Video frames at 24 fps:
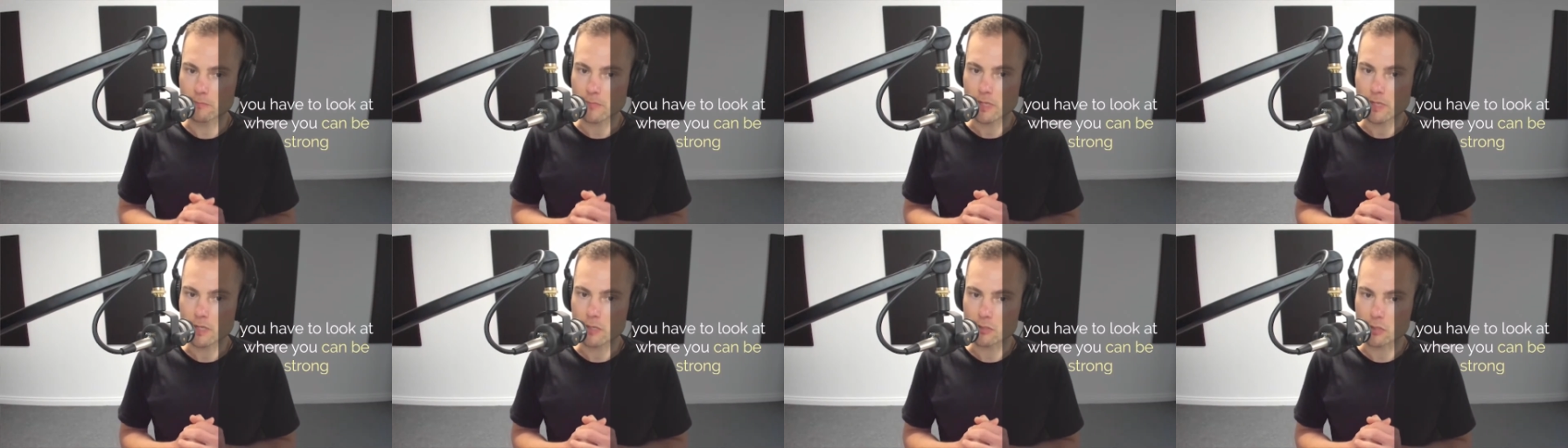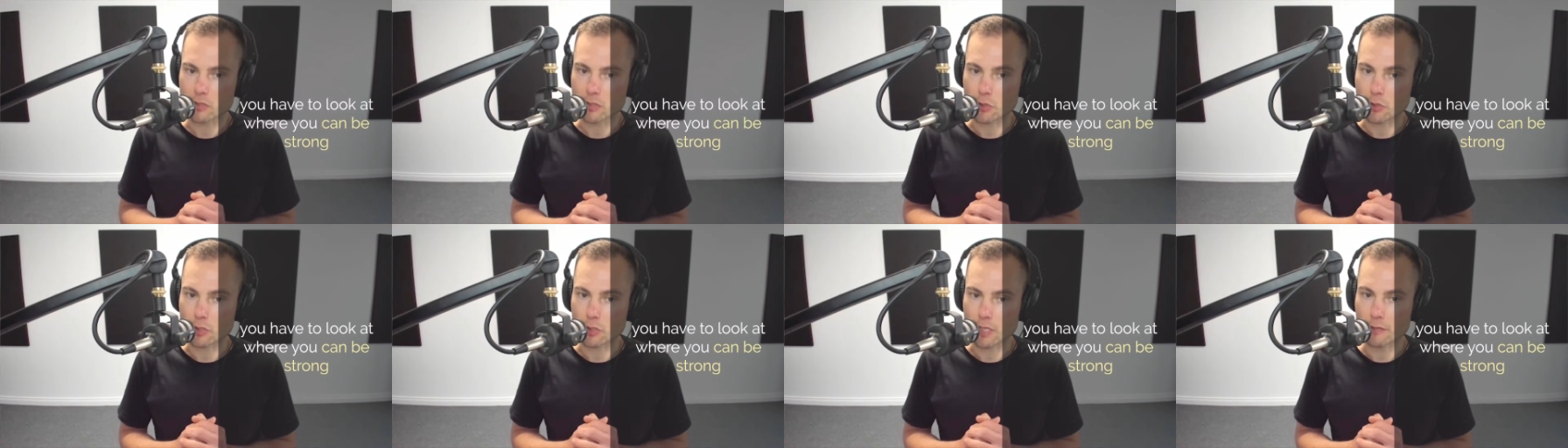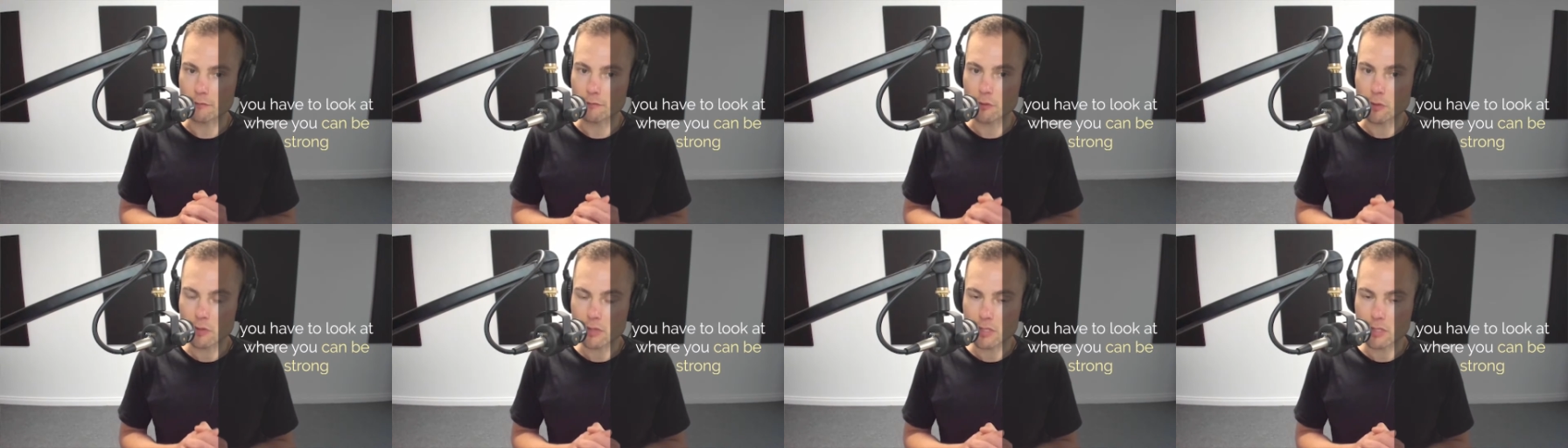So
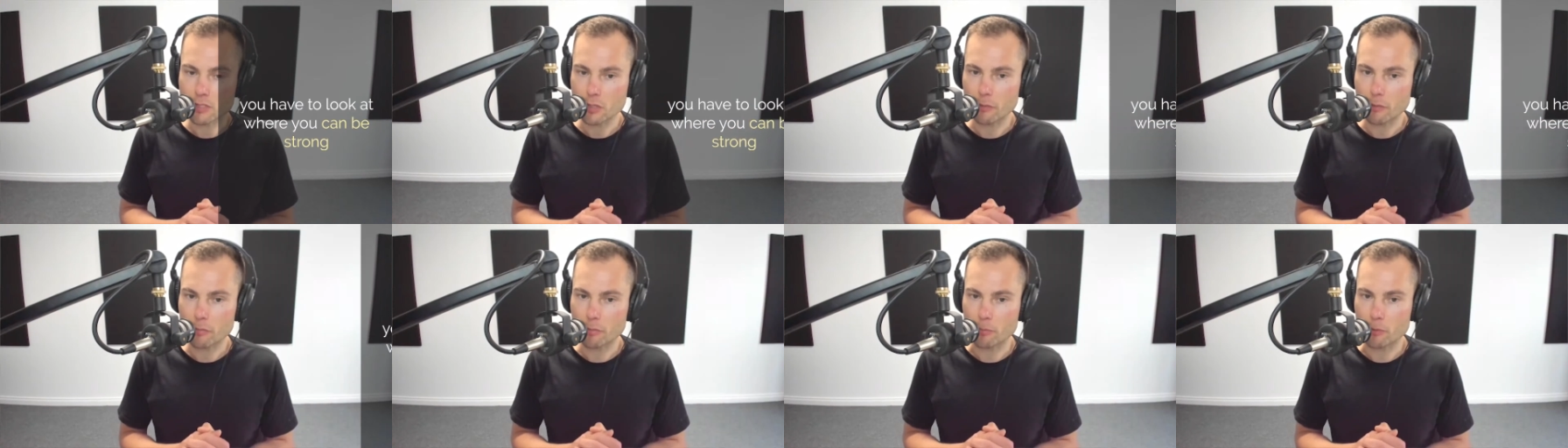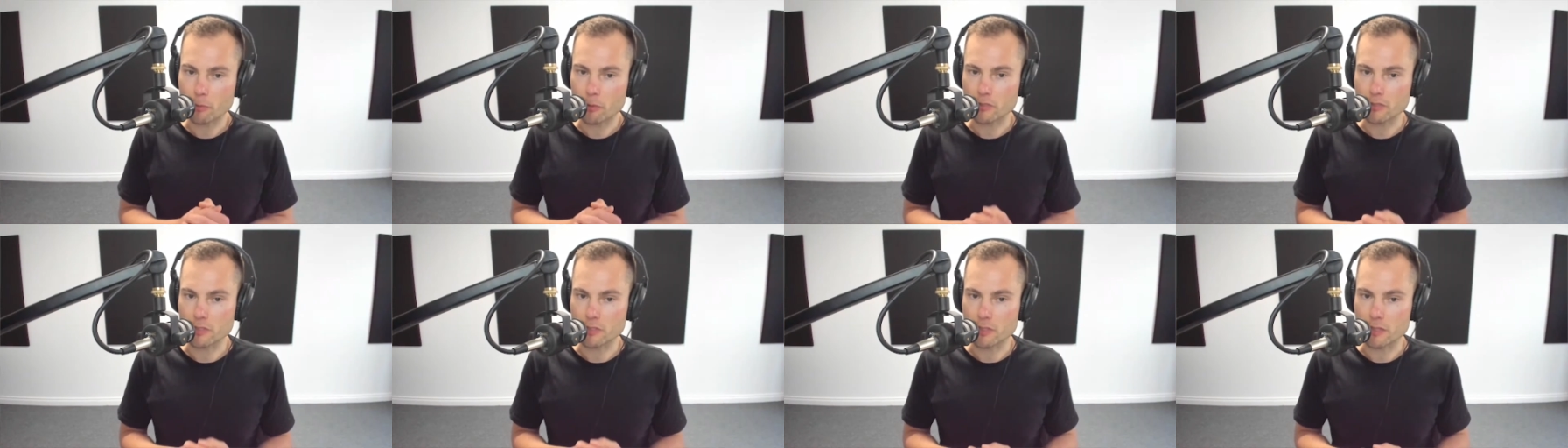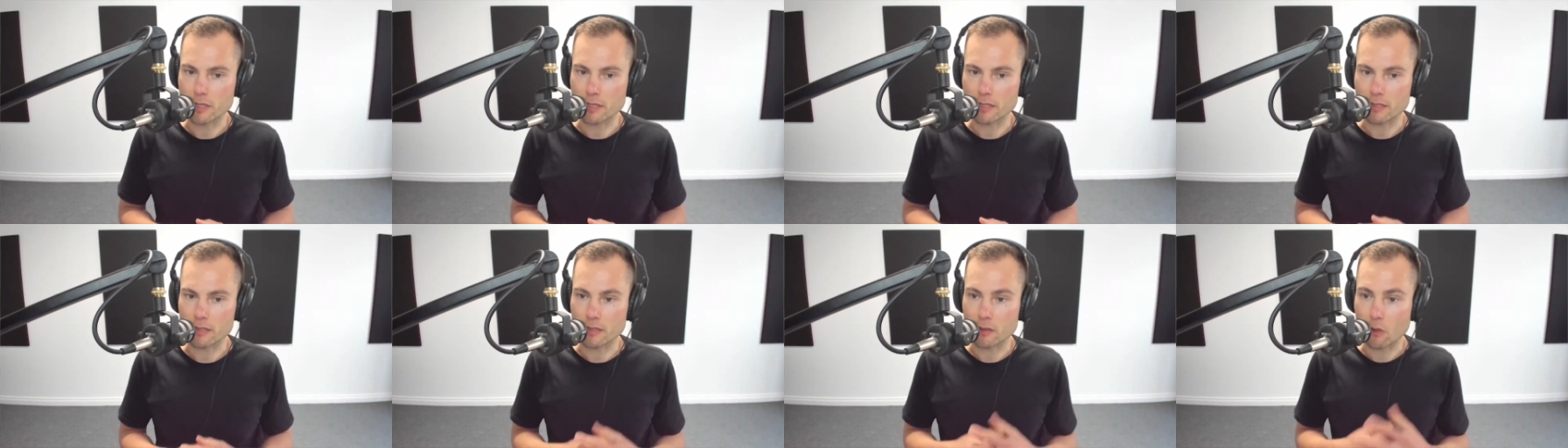if you're the type of person
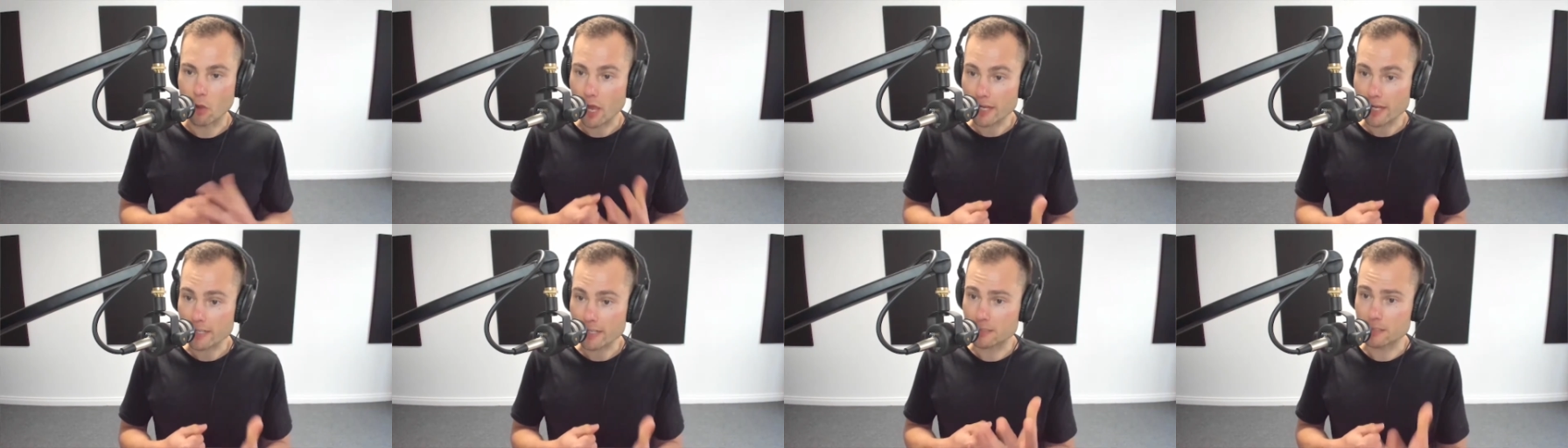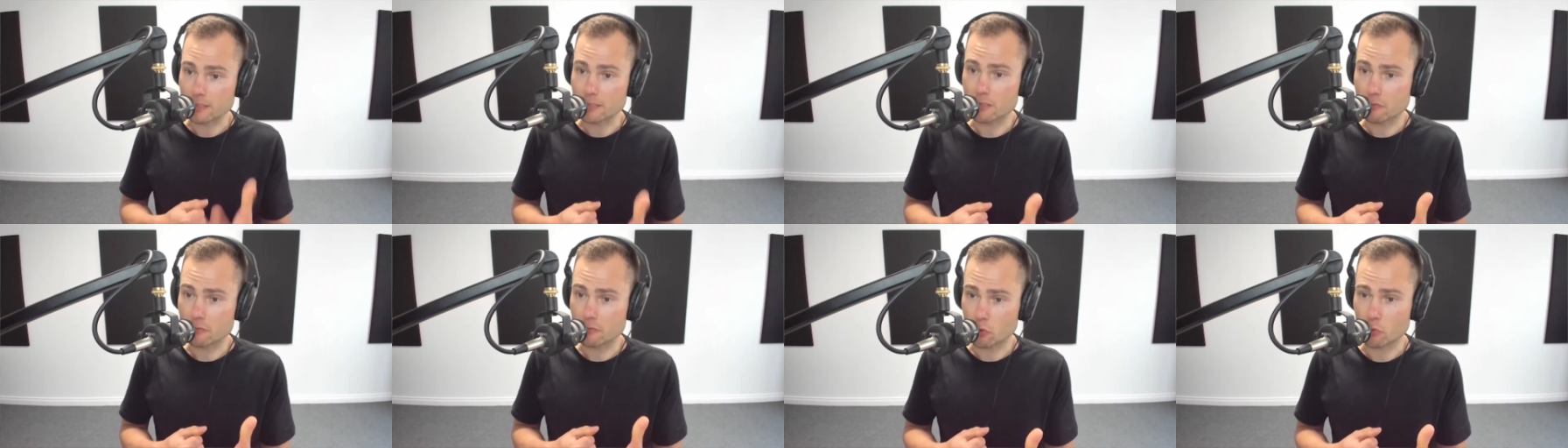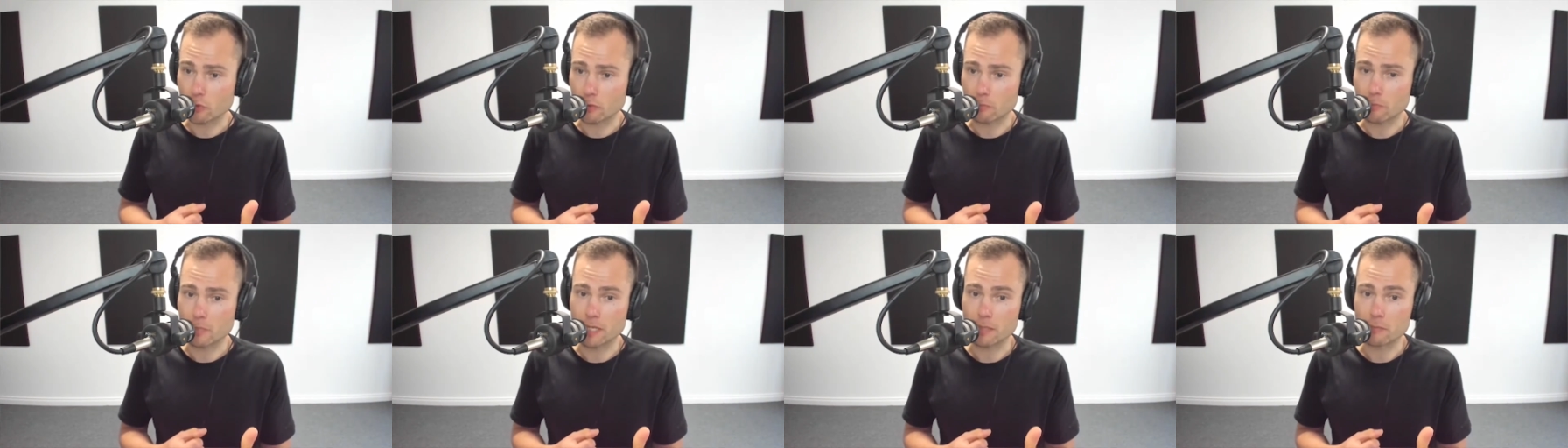that likes
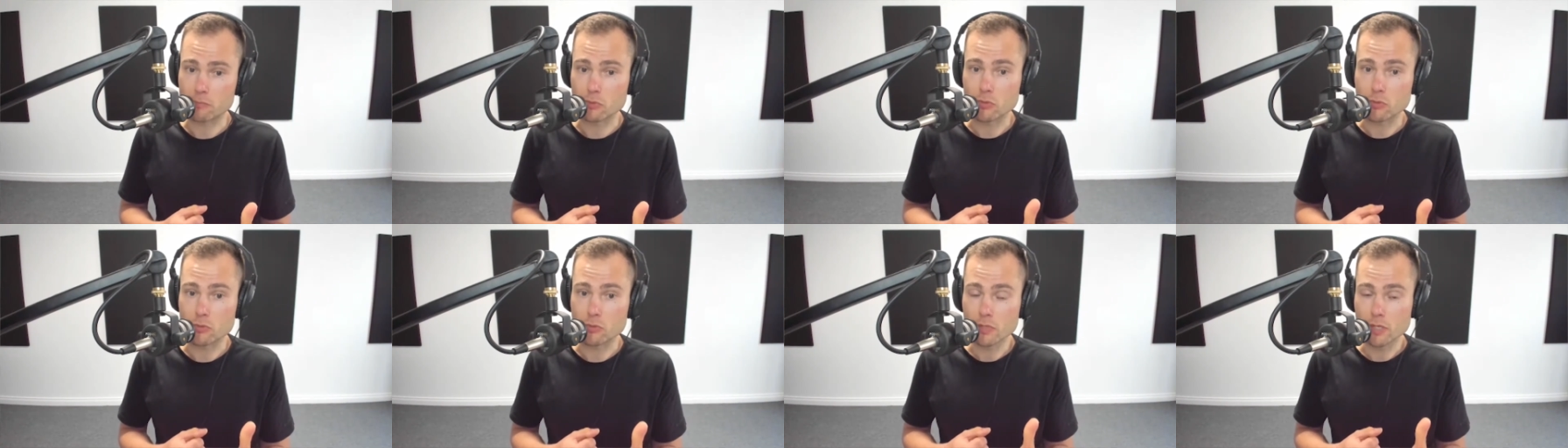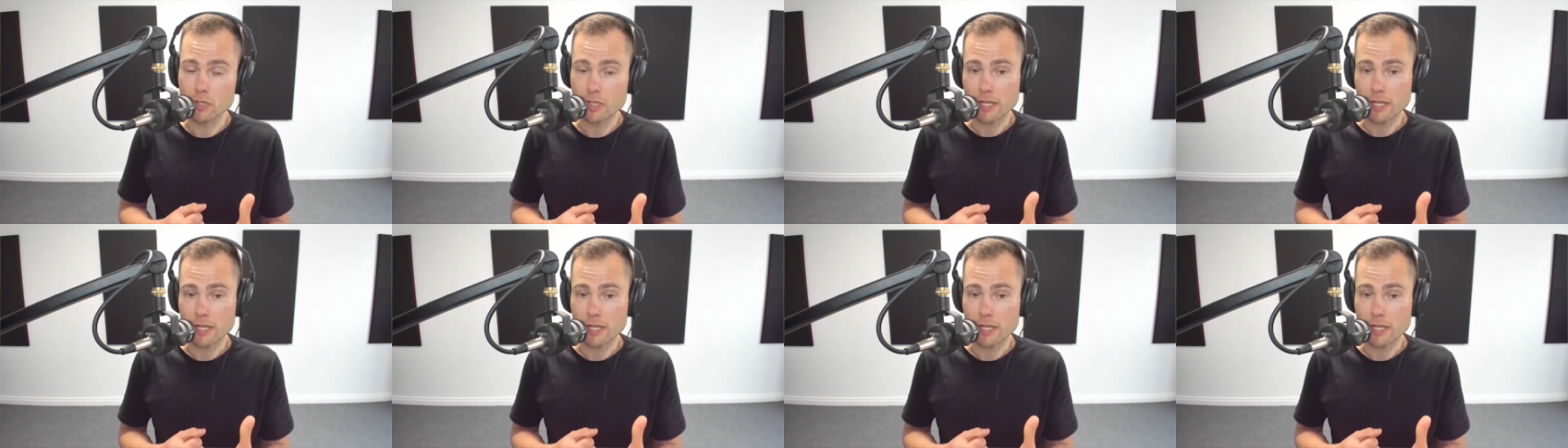interviewing people